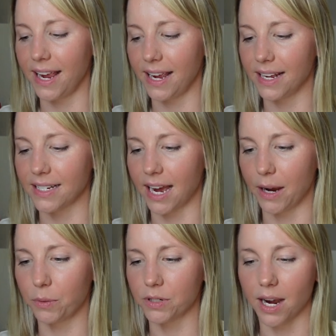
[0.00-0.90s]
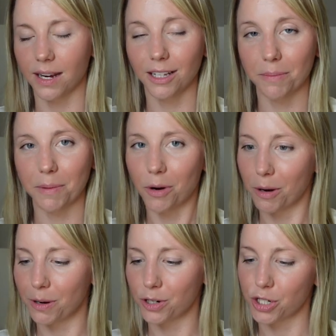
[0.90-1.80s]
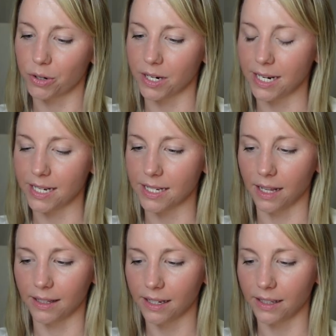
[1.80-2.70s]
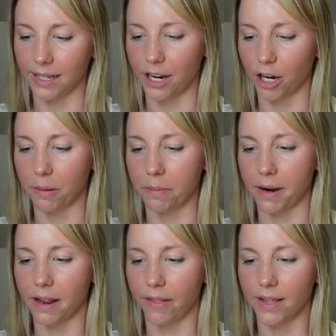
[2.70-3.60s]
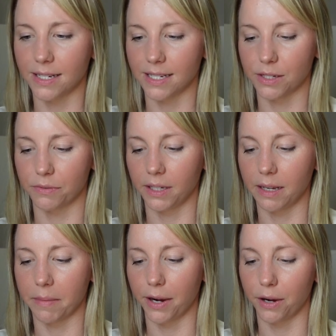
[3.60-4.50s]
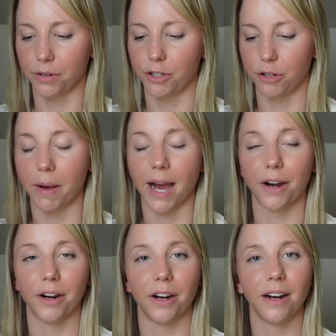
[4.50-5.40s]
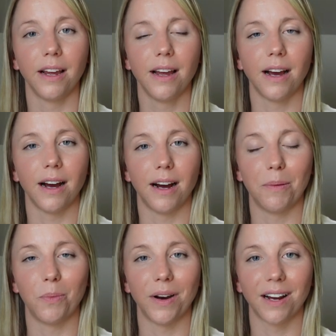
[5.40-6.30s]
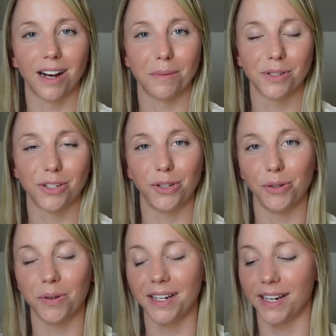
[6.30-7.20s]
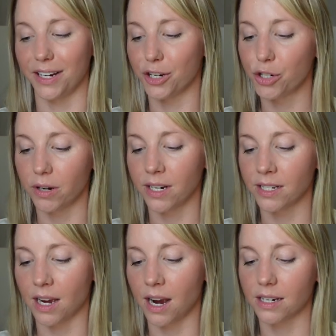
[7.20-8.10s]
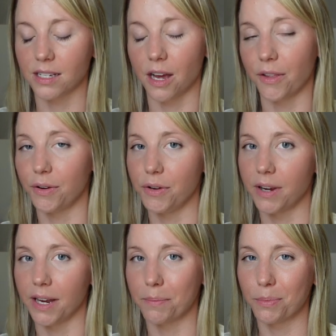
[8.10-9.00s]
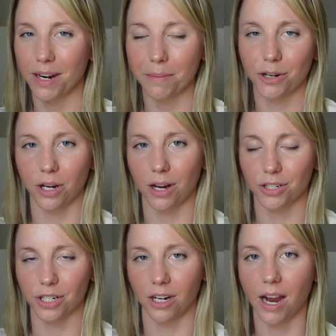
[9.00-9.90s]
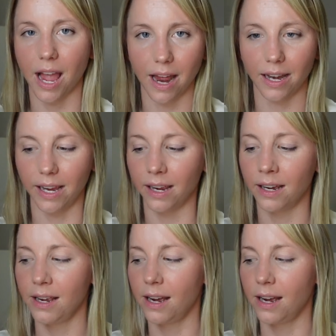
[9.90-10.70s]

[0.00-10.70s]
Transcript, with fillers: And I will talk a little bit more about shorties a little later, but this is really my go-to pattern um, when it comes to knitting shorty socks, although you can pretty much alter any